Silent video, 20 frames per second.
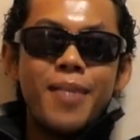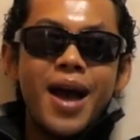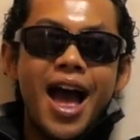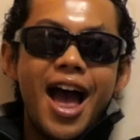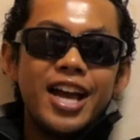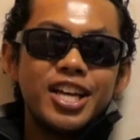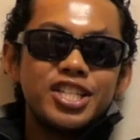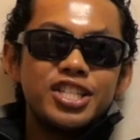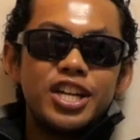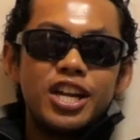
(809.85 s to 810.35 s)

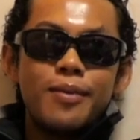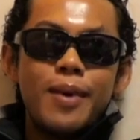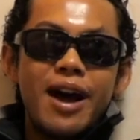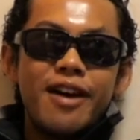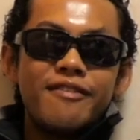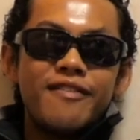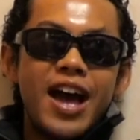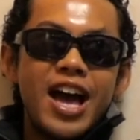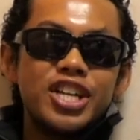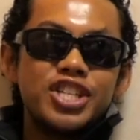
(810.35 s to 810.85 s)
I'm
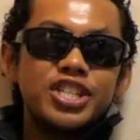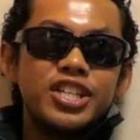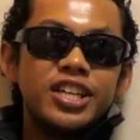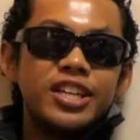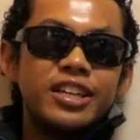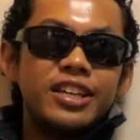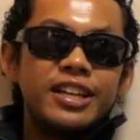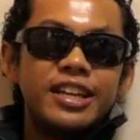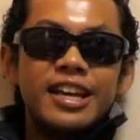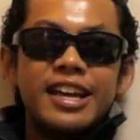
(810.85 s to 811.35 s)
passionate about
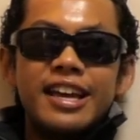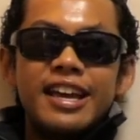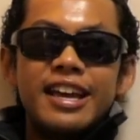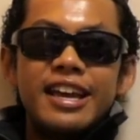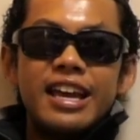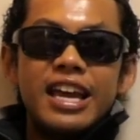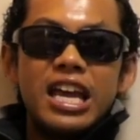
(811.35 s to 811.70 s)
fashion,